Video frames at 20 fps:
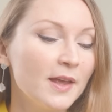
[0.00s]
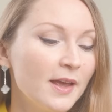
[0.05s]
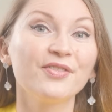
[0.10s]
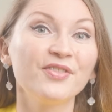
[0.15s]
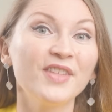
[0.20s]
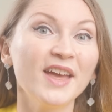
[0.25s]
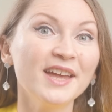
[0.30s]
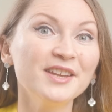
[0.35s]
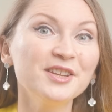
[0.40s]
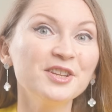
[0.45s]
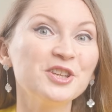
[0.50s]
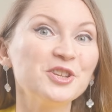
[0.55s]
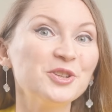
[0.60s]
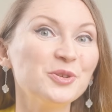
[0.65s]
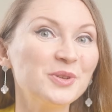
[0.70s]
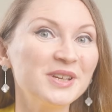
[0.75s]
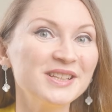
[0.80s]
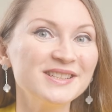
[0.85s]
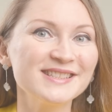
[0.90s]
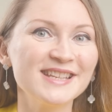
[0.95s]
Then
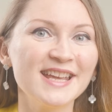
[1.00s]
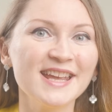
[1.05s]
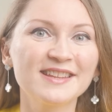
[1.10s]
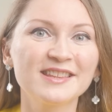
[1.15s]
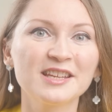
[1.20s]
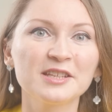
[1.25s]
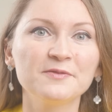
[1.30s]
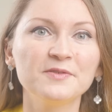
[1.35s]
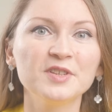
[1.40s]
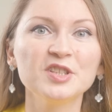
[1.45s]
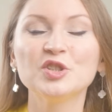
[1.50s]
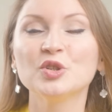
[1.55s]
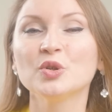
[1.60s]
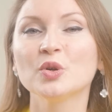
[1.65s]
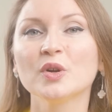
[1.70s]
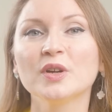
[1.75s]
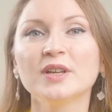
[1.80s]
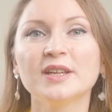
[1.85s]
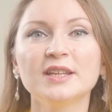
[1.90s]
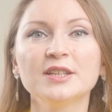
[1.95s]
you can take that
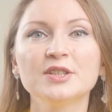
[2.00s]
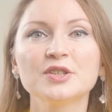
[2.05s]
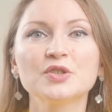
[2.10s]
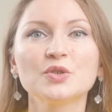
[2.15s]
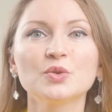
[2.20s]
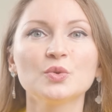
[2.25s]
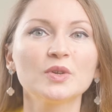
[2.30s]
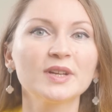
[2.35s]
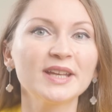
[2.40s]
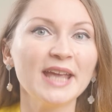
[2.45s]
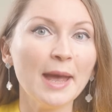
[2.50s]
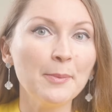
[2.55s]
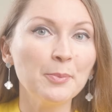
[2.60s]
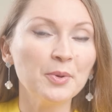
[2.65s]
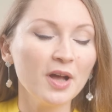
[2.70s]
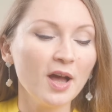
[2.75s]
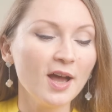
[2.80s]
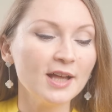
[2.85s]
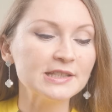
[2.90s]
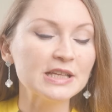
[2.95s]
video into
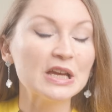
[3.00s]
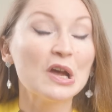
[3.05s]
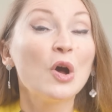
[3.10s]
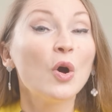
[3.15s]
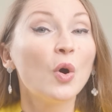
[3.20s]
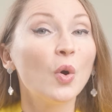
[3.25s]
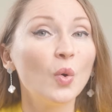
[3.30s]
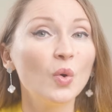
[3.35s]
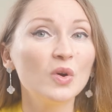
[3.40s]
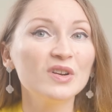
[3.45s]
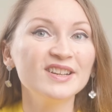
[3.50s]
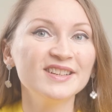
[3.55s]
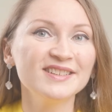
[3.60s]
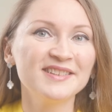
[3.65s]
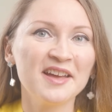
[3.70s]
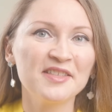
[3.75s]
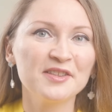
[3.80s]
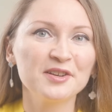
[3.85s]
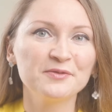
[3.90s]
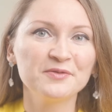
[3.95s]
CapCut or
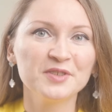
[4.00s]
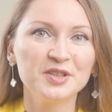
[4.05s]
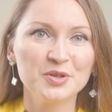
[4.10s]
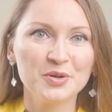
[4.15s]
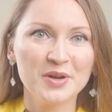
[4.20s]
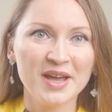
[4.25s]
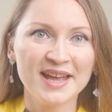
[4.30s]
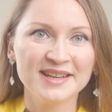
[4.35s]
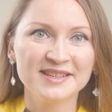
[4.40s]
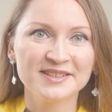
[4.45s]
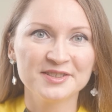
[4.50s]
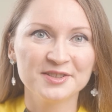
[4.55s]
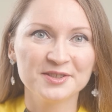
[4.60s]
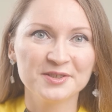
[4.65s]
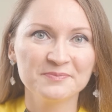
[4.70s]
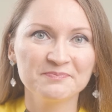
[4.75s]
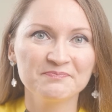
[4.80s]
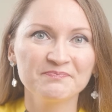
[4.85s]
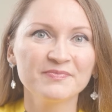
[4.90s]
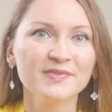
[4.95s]
another video
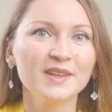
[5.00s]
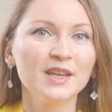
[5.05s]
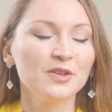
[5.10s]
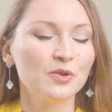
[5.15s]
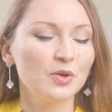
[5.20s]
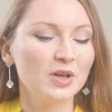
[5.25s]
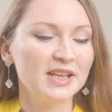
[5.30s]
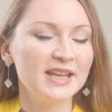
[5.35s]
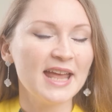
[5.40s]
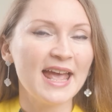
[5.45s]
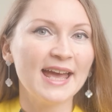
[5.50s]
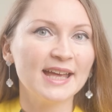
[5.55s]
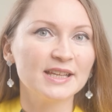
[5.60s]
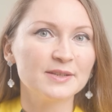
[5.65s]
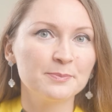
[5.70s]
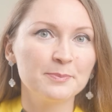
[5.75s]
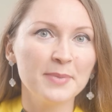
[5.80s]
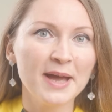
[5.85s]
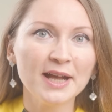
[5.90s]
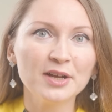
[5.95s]
editor. You can
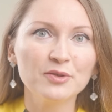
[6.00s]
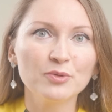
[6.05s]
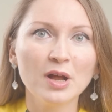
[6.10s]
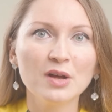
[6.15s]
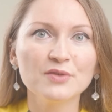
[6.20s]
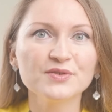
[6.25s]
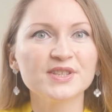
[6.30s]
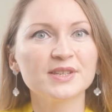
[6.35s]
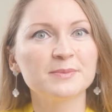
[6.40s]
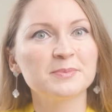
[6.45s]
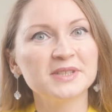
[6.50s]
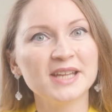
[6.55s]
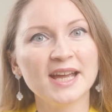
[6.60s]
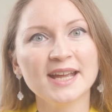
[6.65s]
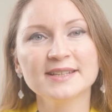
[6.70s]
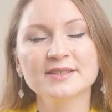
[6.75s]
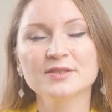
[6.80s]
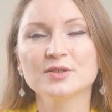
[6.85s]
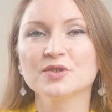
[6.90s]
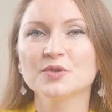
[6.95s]
add background,
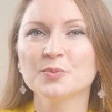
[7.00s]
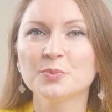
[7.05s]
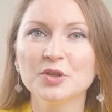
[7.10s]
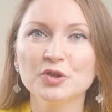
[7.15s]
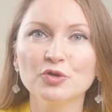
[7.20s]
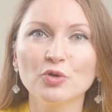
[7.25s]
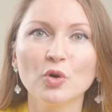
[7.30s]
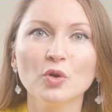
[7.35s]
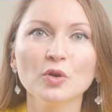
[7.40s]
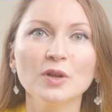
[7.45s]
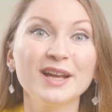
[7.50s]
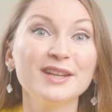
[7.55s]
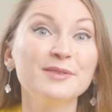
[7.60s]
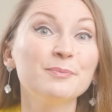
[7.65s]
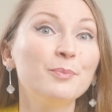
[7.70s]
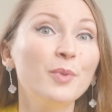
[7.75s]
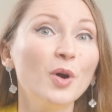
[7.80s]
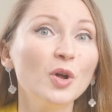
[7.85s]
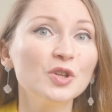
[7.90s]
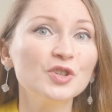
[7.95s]
subtitles, b-roll
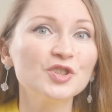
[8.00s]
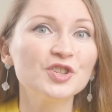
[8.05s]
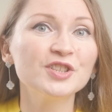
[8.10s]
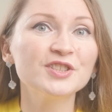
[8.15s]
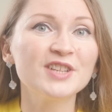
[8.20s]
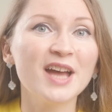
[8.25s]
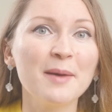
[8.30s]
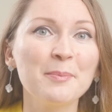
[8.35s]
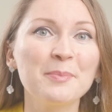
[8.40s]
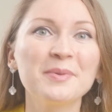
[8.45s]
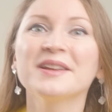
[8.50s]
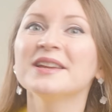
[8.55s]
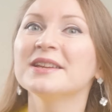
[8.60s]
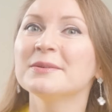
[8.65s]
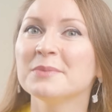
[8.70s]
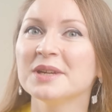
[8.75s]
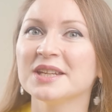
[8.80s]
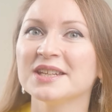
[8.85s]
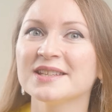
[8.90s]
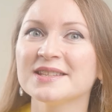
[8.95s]
and polish it up
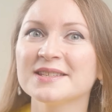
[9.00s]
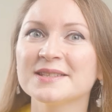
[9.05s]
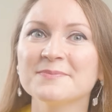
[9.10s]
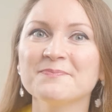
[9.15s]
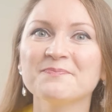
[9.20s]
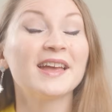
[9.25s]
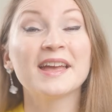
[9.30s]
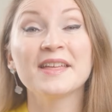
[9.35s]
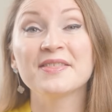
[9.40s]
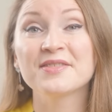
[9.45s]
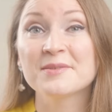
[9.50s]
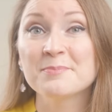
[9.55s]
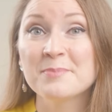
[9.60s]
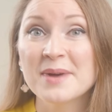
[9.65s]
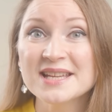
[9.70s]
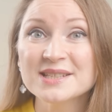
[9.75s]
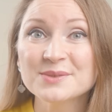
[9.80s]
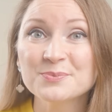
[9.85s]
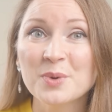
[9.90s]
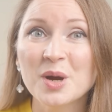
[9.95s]
in minutes. And the
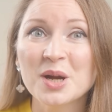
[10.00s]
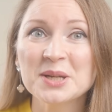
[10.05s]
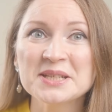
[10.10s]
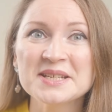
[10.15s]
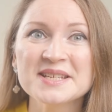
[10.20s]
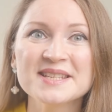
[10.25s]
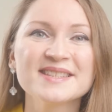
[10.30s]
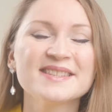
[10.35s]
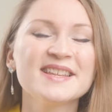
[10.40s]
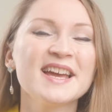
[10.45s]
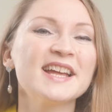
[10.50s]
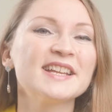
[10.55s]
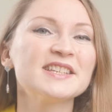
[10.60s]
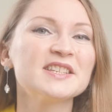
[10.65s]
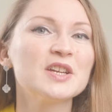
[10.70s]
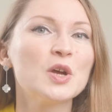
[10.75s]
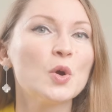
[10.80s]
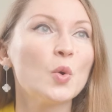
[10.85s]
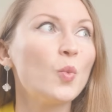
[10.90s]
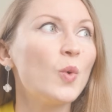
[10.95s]
best part is that
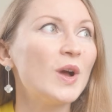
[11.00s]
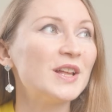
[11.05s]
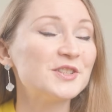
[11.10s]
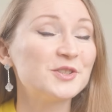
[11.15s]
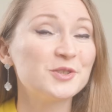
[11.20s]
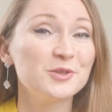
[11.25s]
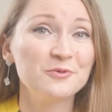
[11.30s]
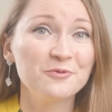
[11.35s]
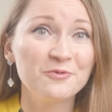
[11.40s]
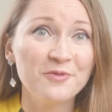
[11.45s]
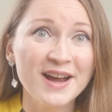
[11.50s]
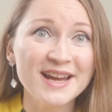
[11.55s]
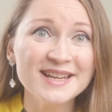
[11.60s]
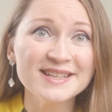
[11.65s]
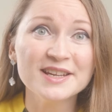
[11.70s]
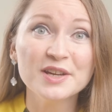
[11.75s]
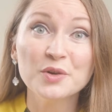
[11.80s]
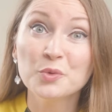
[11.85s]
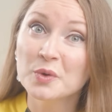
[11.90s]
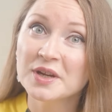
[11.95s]
once you
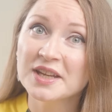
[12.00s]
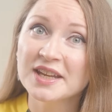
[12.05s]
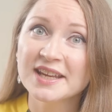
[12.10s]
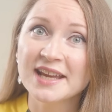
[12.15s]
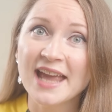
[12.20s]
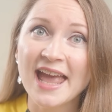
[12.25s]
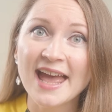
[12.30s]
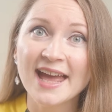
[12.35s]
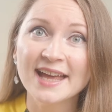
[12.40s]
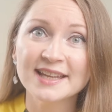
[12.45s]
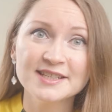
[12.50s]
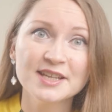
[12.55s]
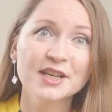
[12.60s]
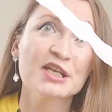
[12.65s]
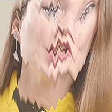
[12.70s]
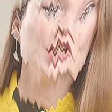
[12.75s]
find a winning ad,